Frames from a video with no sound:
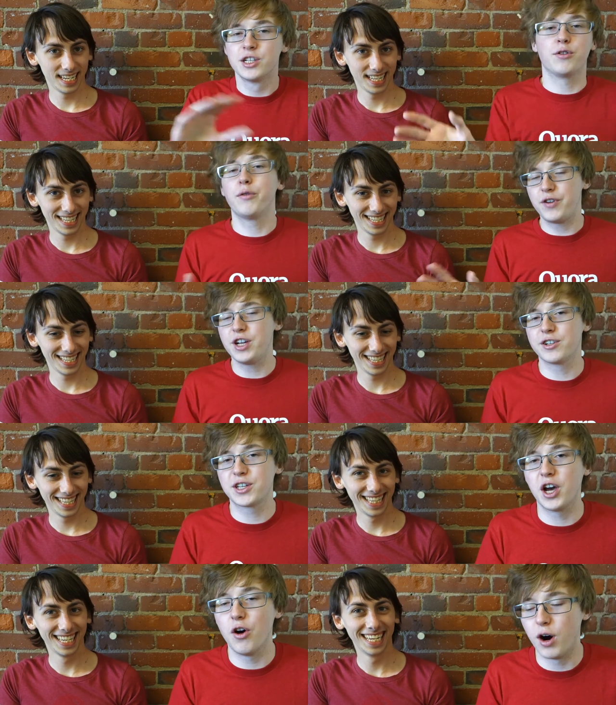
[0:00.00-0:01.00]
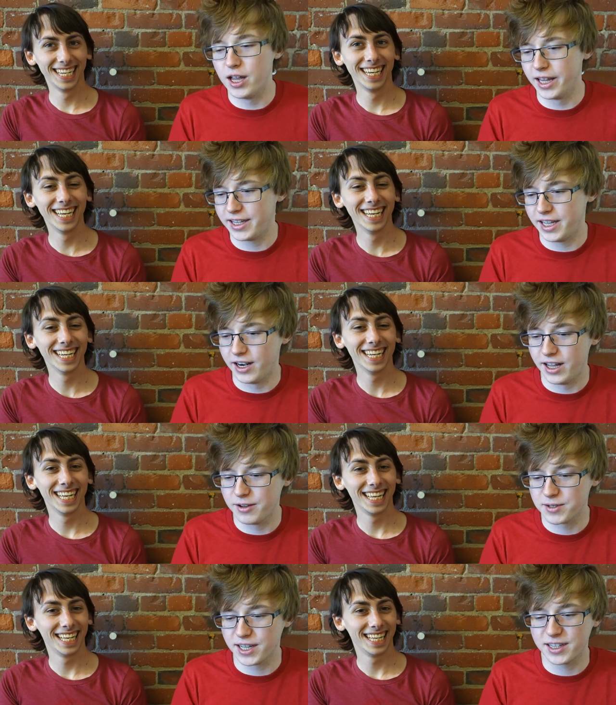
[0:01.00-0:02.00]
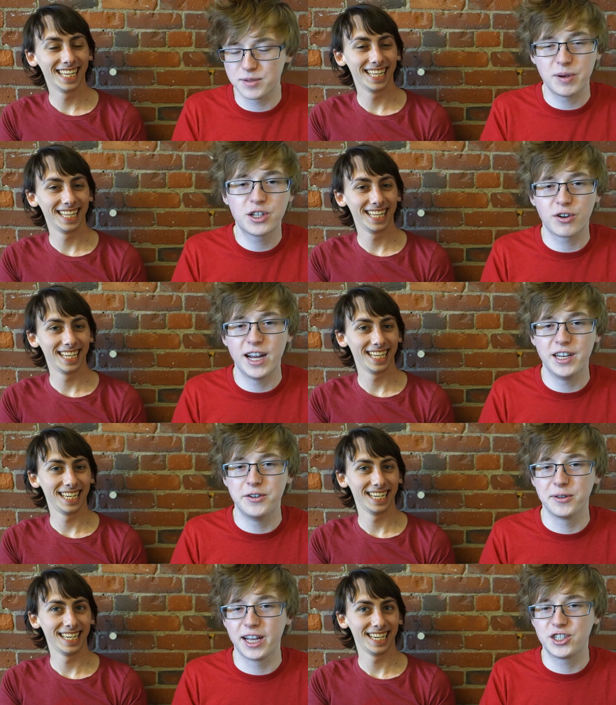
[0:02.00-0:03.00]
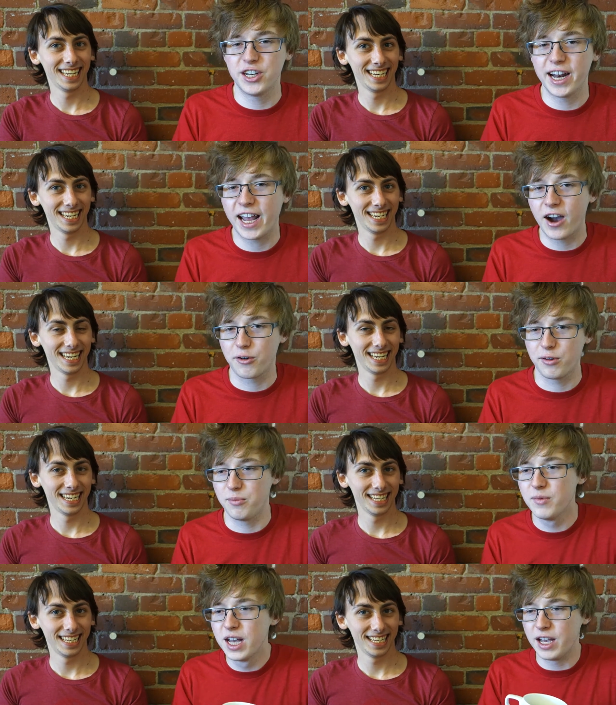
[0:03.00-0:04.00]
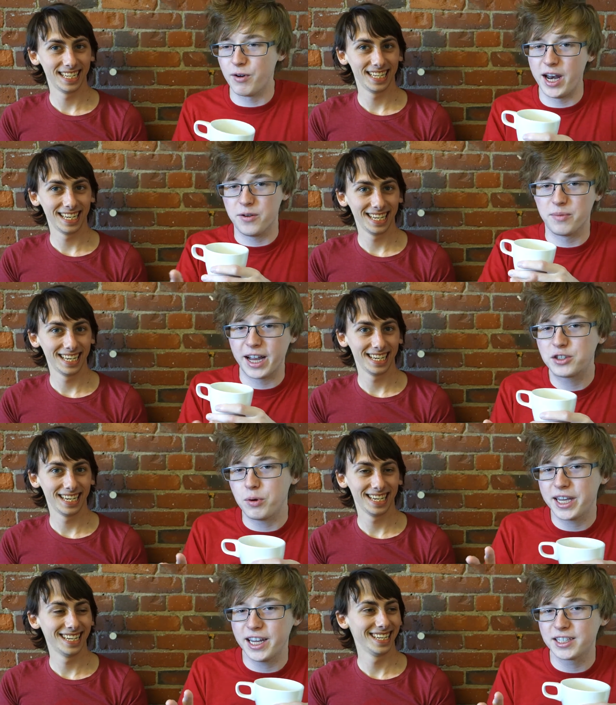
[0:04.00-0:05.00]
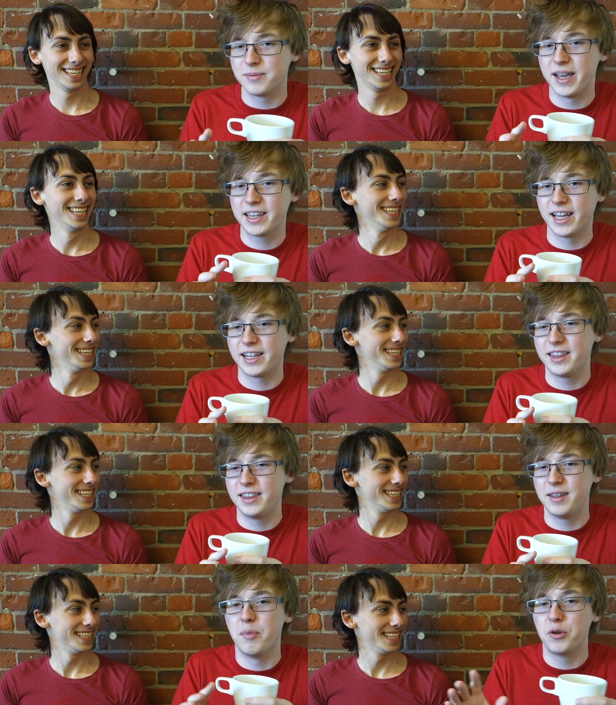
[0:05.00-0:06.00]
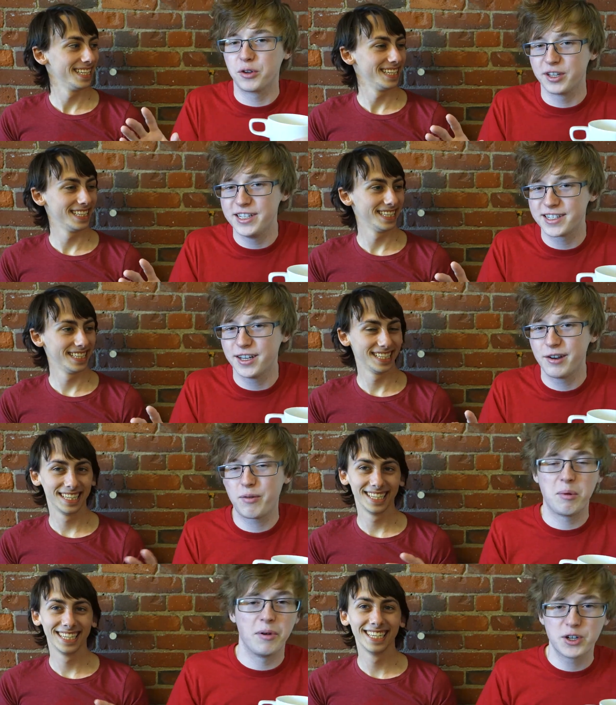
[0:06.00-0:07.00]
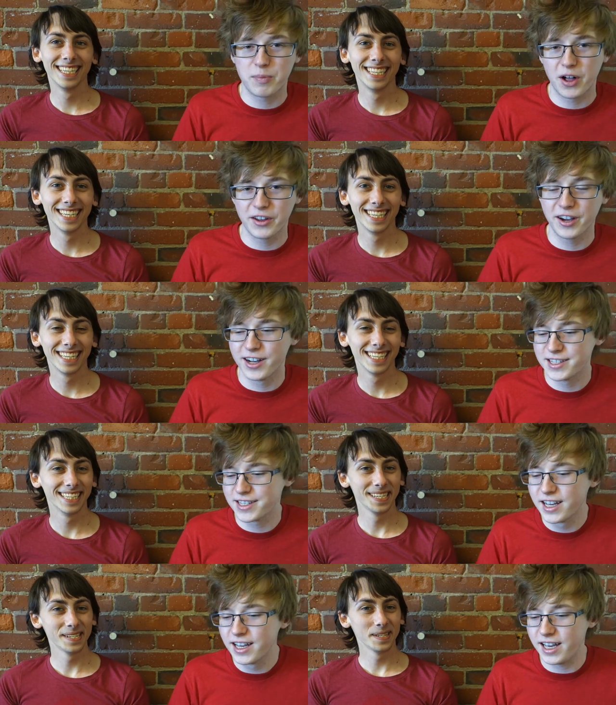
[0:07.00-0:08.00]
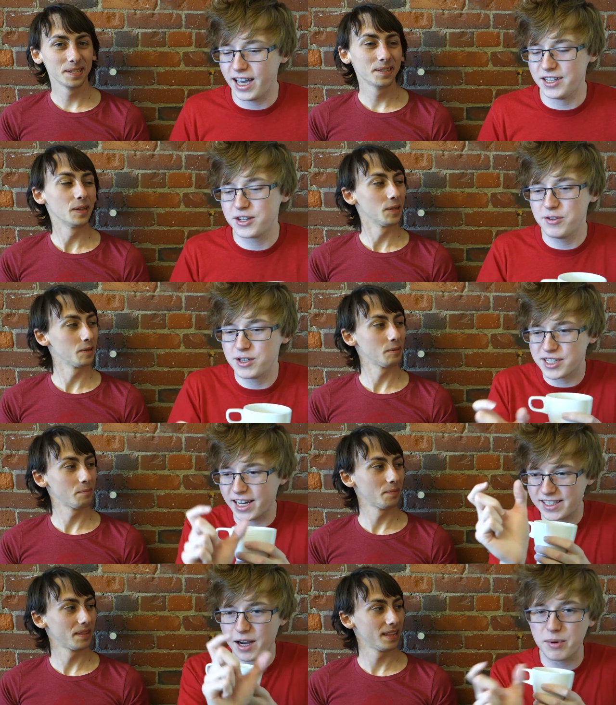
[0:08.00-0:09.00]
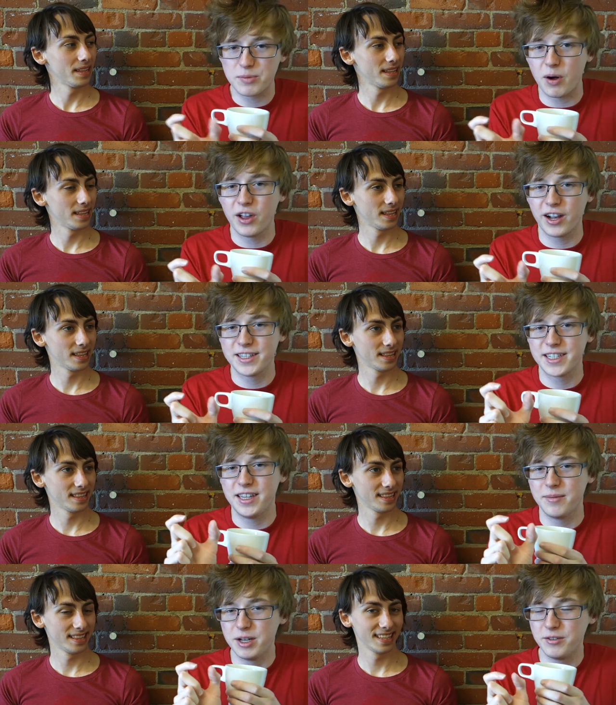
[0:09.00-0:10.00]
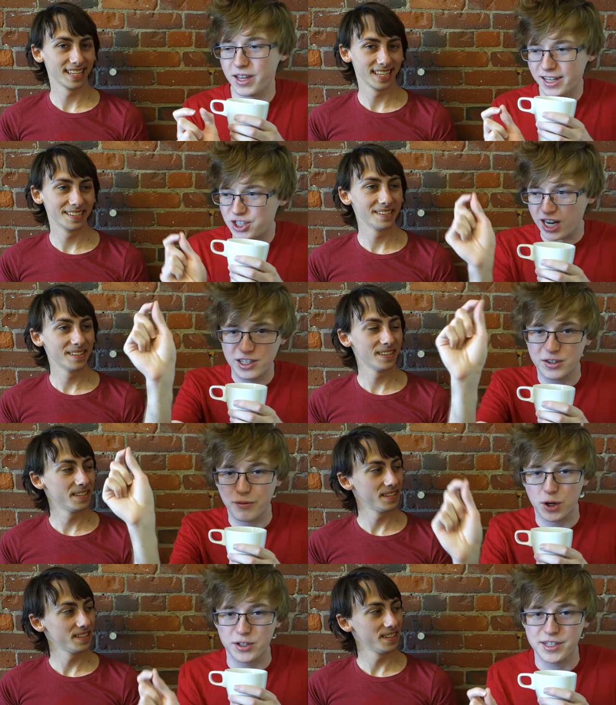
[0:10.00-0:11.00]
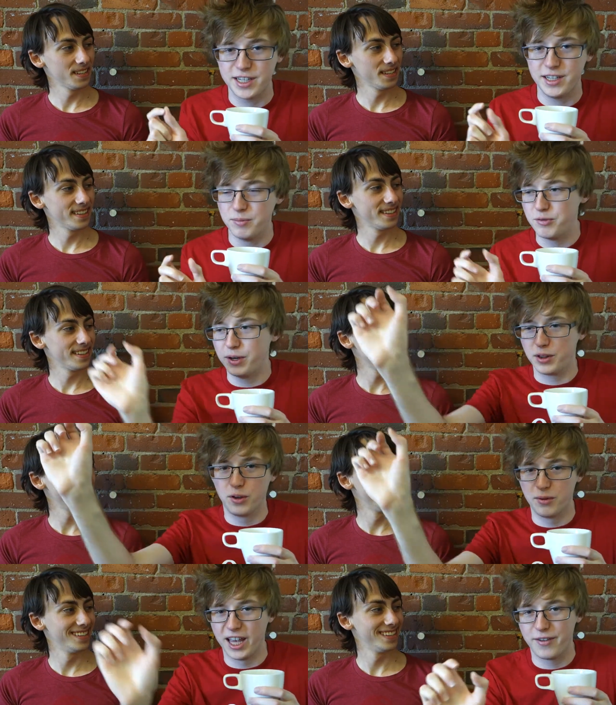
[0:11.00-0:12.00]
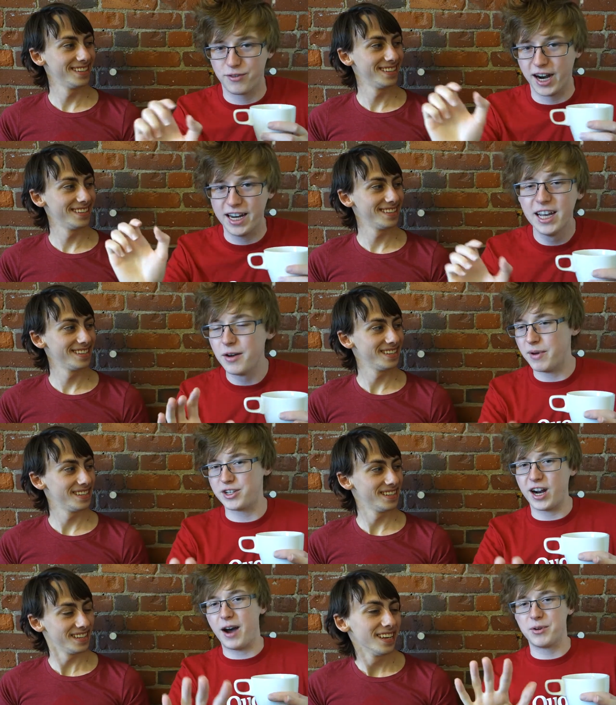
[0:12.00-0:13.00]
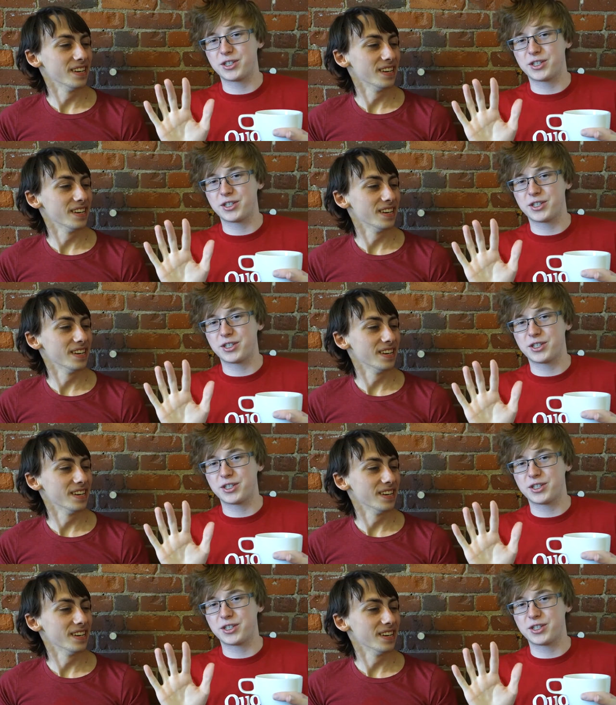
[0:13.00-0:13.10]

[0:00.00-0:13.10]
Speaker 1: So a few years ago on like the internet, there was like this big trend to do like genetic algorithm random like tweaking to make like the Mona Lisa from a bunch of polygons. And so you just like take a bunch of polygons, see them, and you'd like change the vertex, you move it a little left, right, measure how much